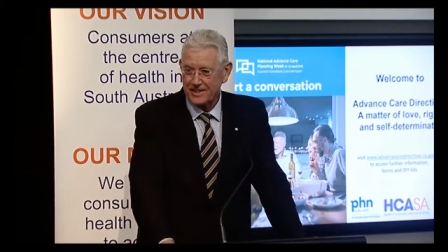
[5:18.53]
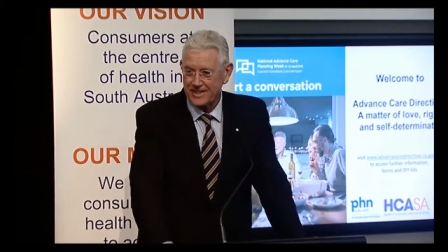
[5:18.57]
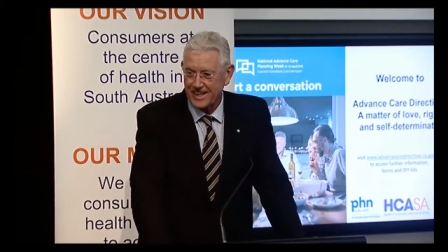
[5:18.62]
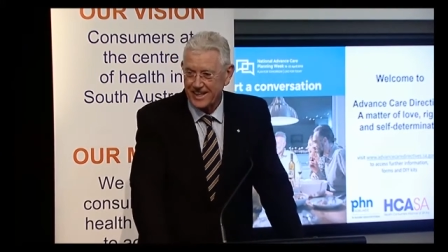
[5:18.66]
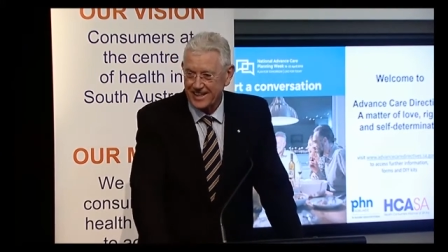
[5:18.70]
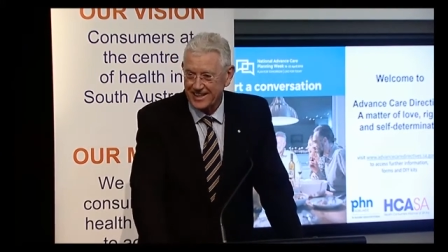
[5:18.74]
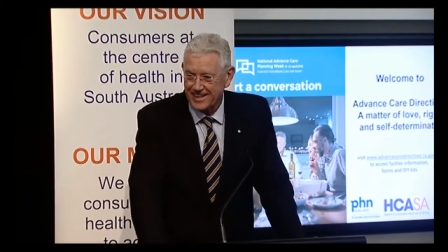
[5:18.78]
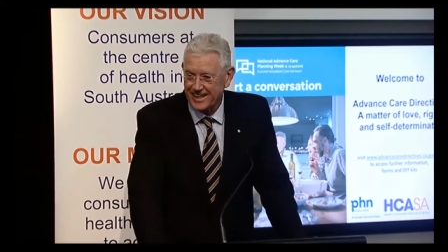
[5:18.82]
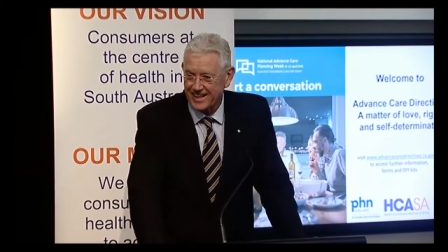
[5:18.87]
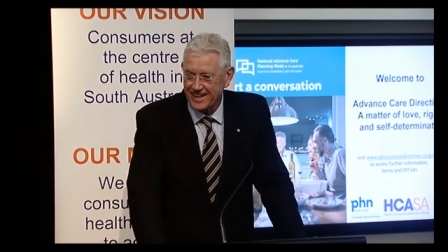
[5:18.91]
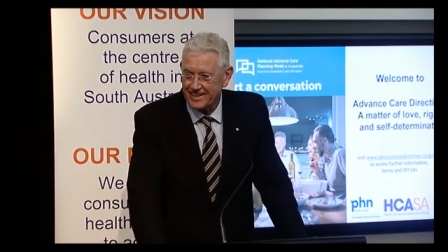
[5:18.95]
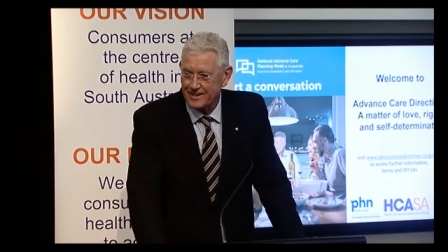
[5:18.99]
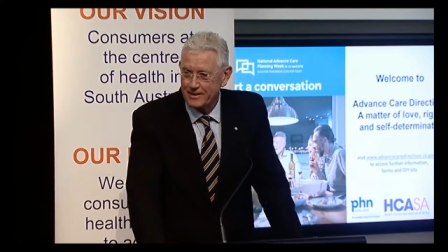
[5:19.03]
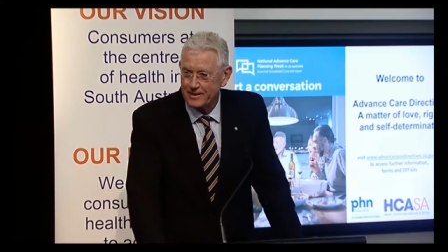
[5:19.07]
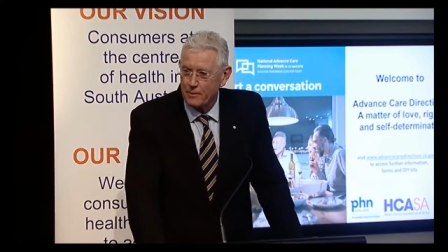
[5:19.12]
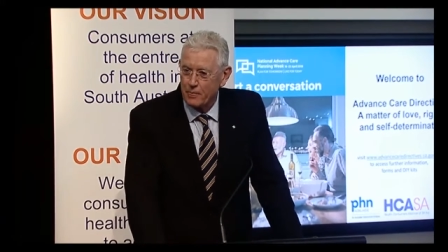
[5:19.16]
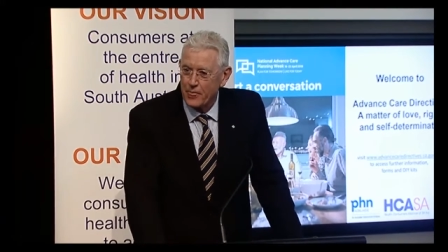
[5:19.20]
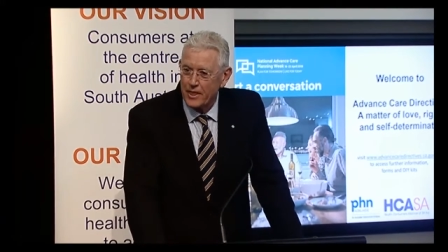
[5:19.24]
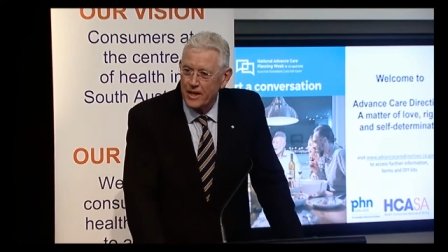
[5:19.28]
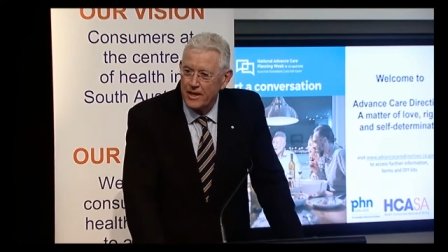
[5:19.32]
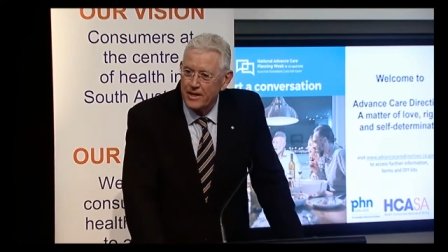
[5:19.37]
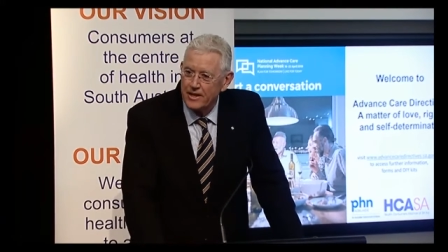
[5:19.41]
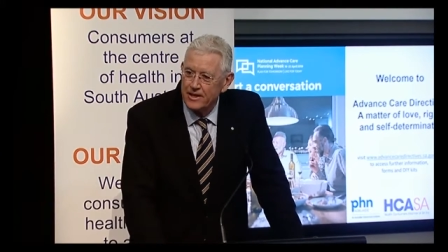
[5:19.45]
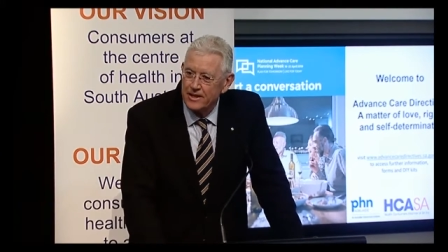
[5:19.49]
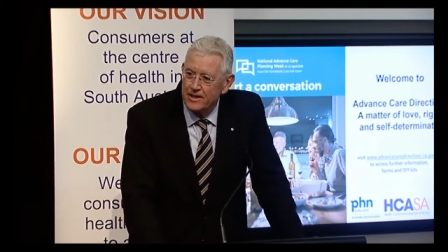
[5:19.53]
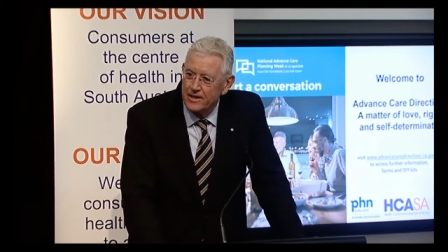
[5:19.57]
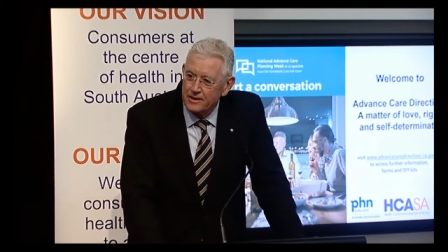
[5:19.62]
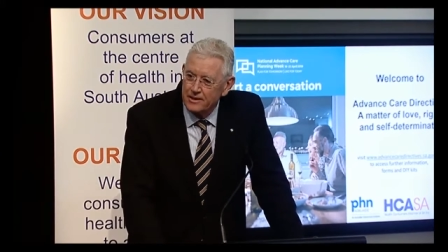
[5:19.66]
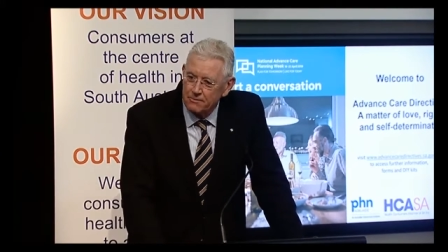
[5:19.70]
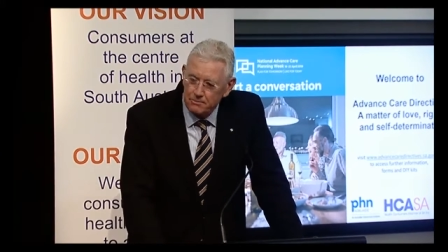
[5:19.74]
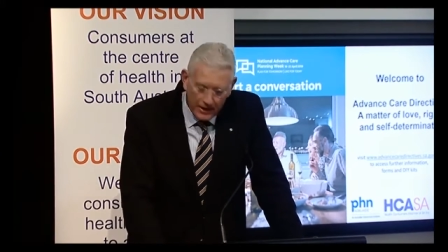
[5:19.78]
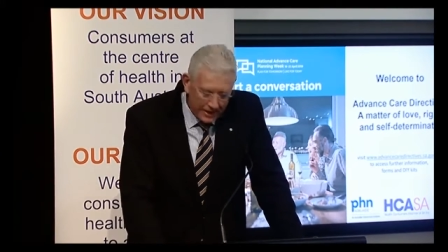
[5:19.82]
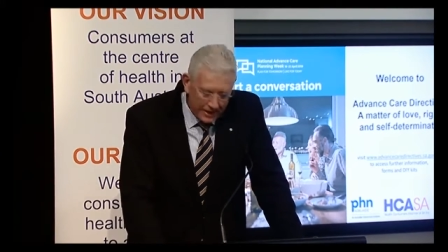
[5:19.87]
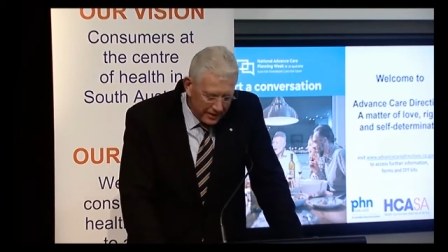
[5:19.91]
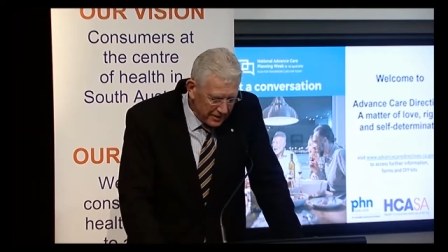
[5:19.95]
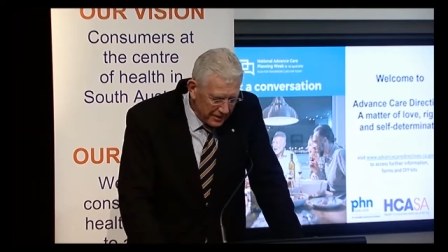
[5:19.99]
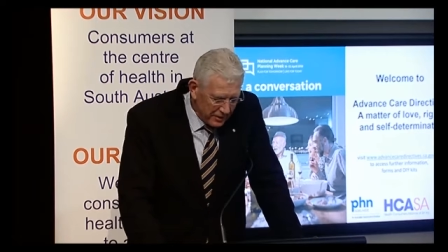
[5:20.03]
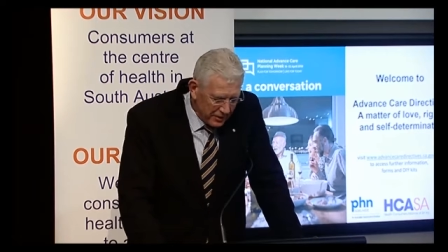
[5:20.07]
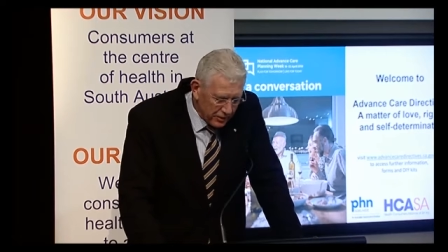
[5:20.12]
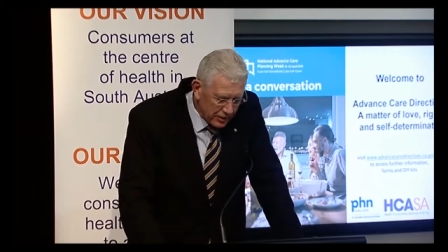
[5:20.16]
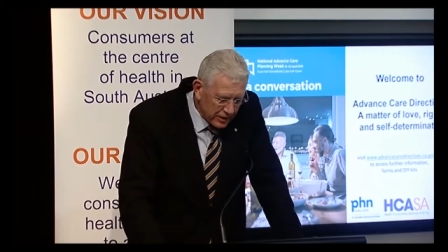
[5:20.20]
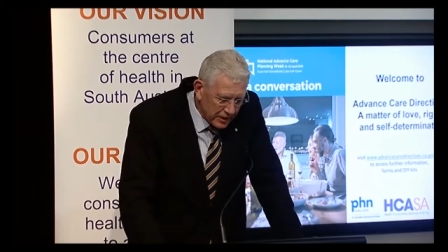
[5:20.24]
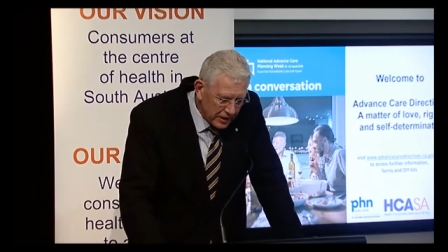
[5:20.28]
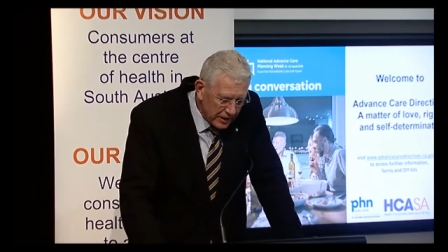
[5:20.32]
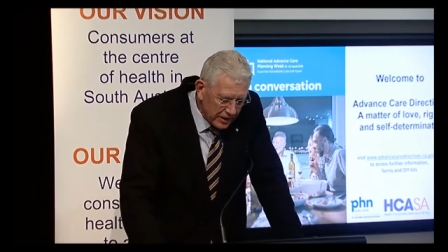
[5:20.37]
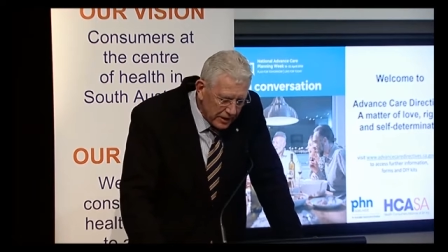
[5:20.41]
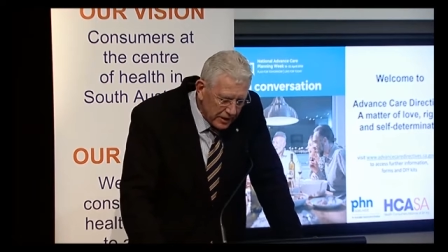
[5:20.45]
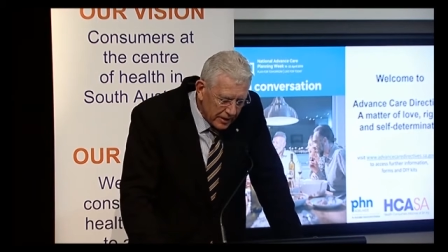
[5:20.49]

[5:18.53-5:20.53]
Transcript: like that. But look,